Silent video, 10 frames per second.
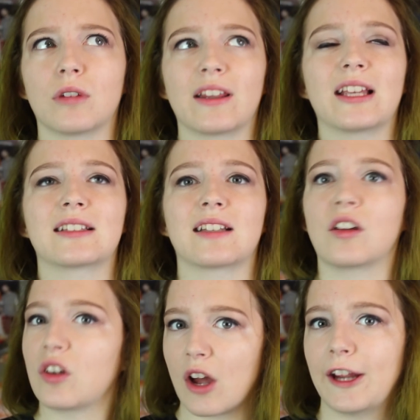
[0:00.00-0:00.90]
I think it's like
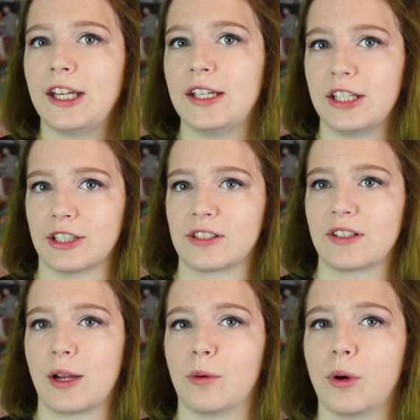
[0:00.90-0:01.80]
9 years
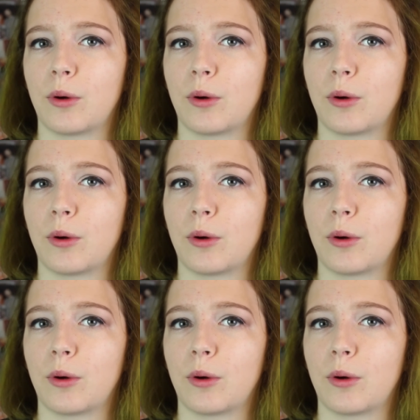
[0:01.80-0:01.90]
now,